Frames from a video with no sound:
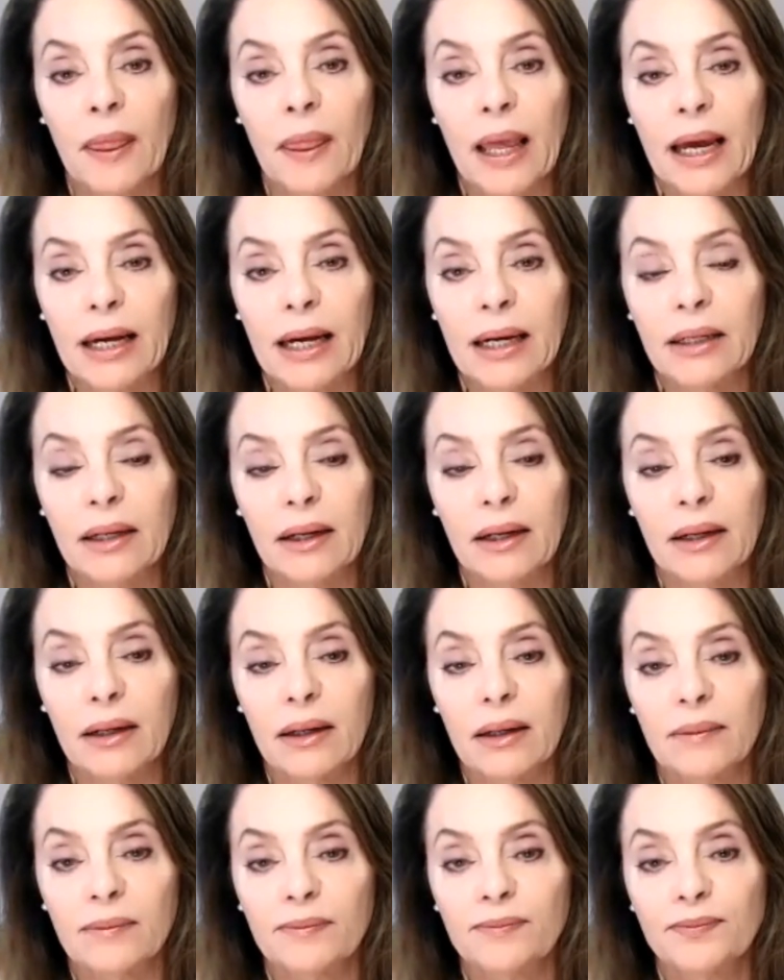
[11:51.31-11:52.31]

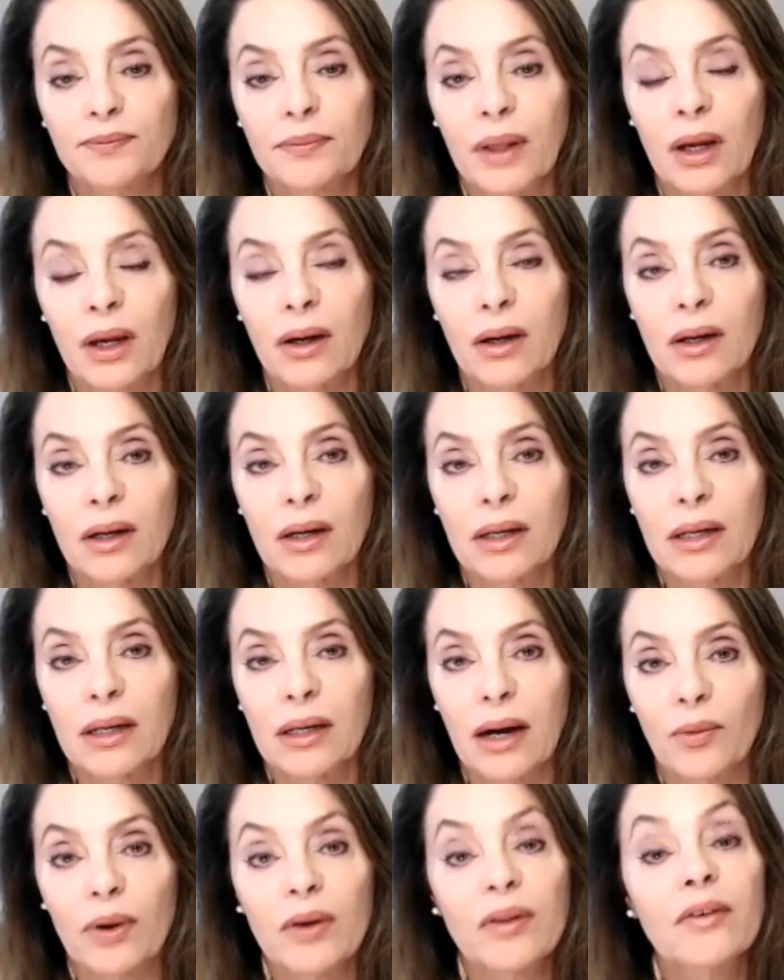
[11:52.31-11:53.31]
And
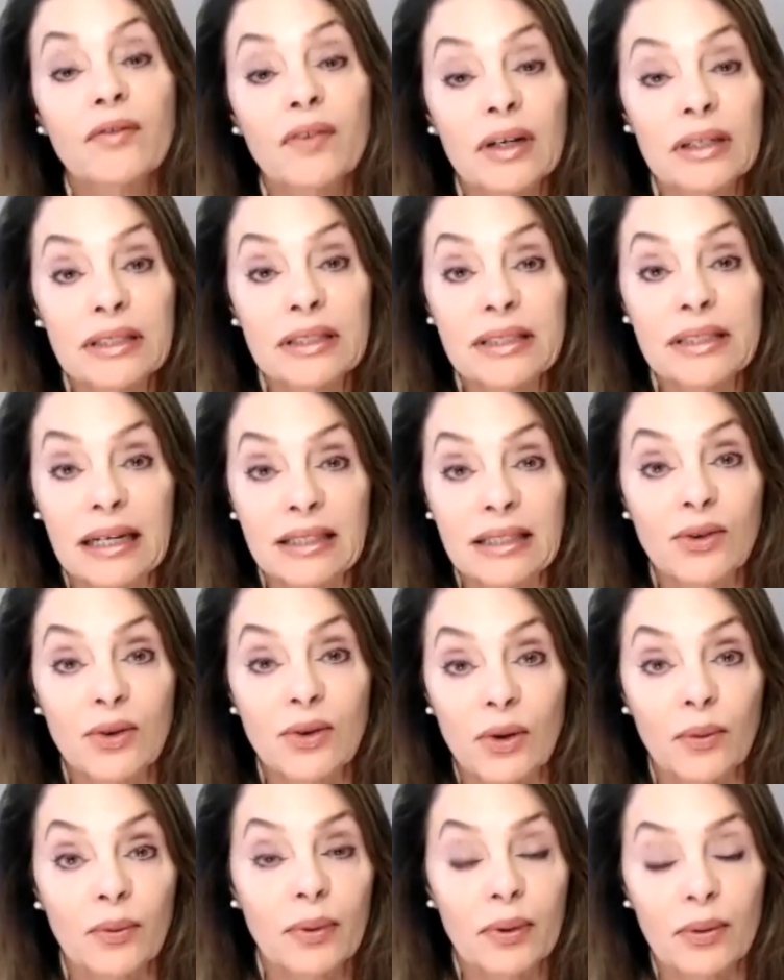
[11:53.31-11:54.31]
we're the fun size
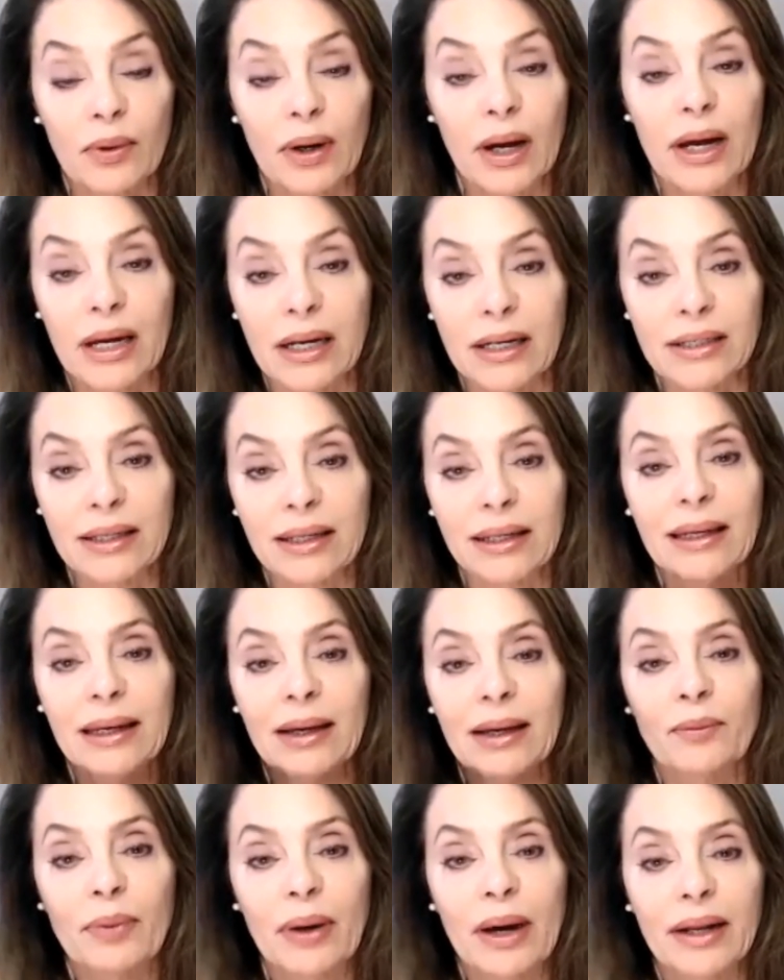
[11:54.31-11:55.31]
group, right?
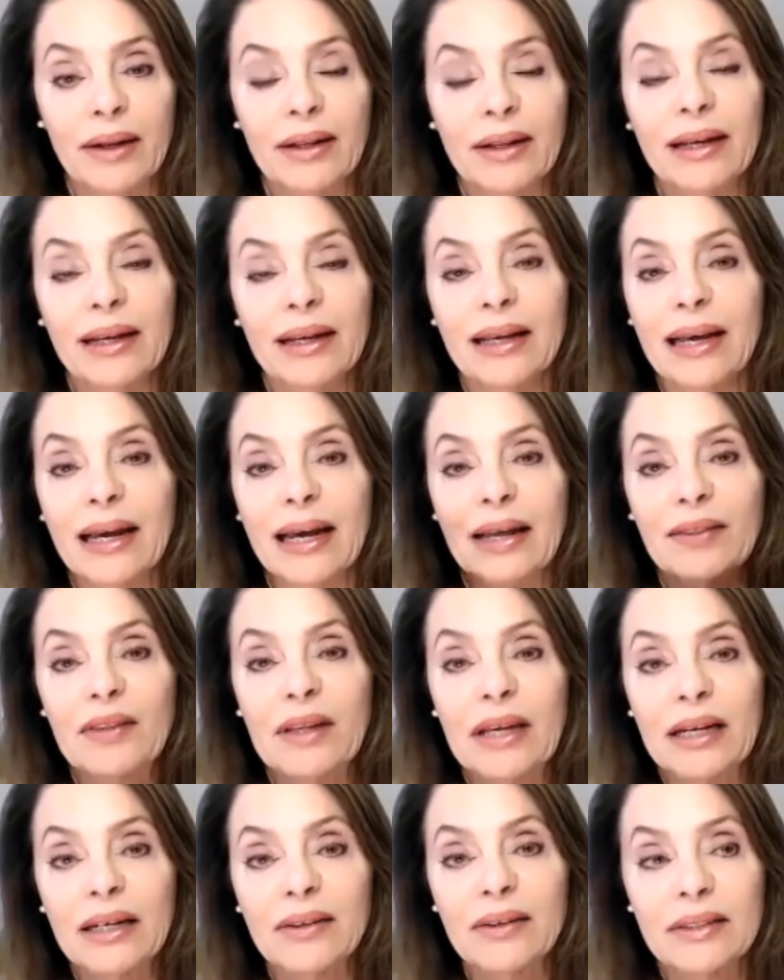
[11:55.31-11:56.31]
But at
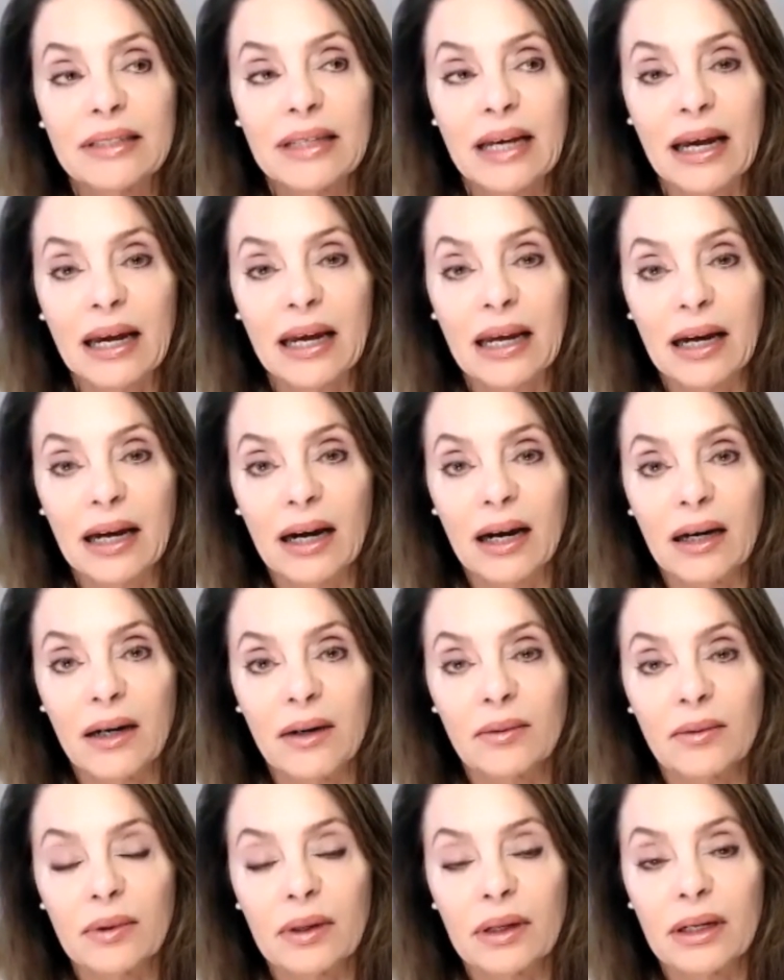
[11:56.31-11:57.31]
the end of the day,
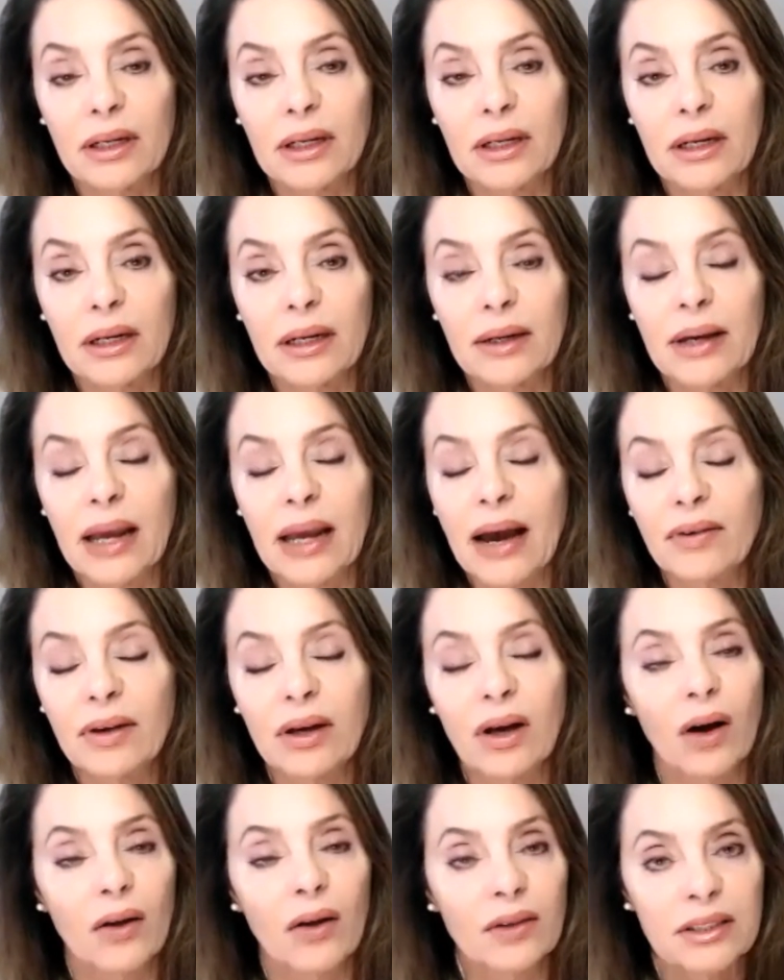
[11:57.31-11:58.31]

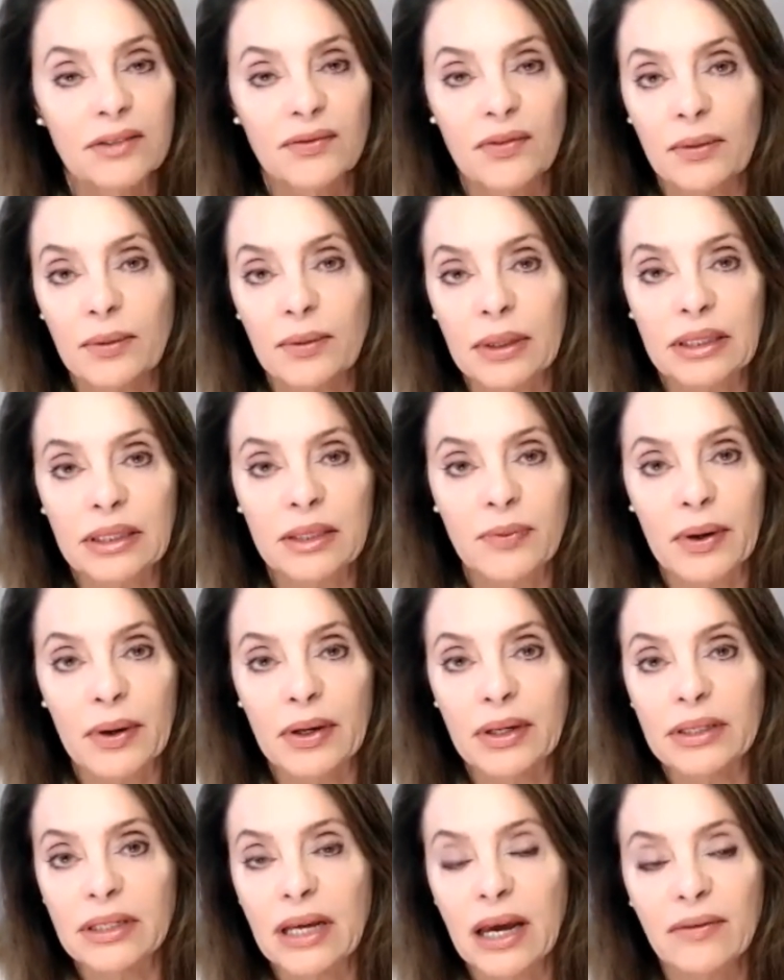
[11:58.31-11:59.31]
having all this female
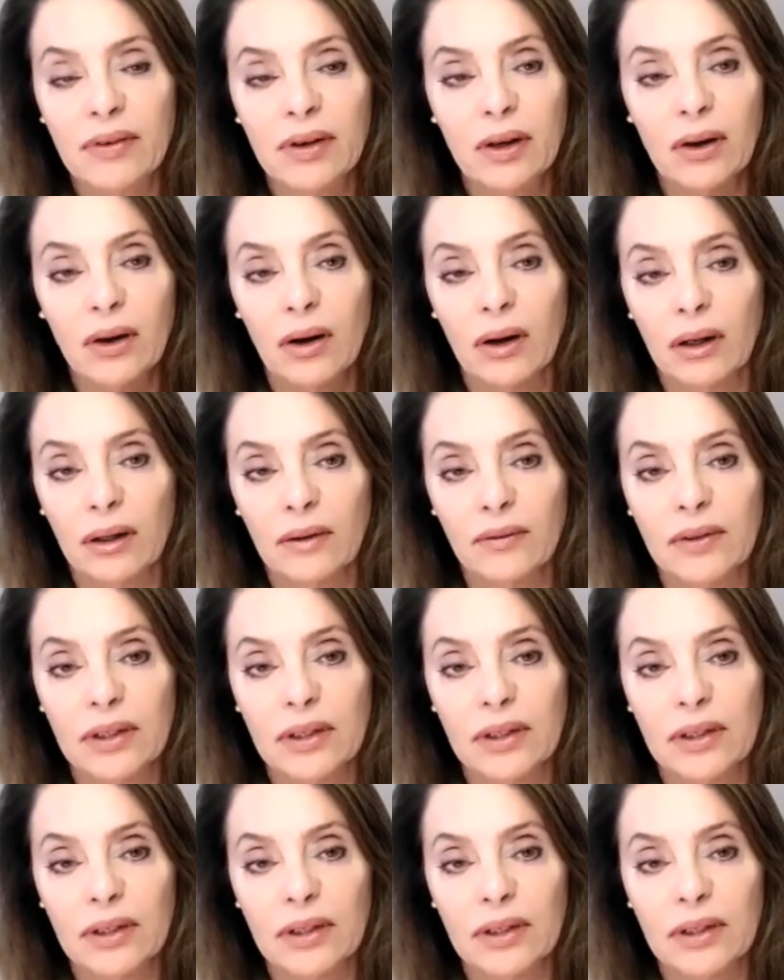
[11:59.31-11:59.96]
experience, having all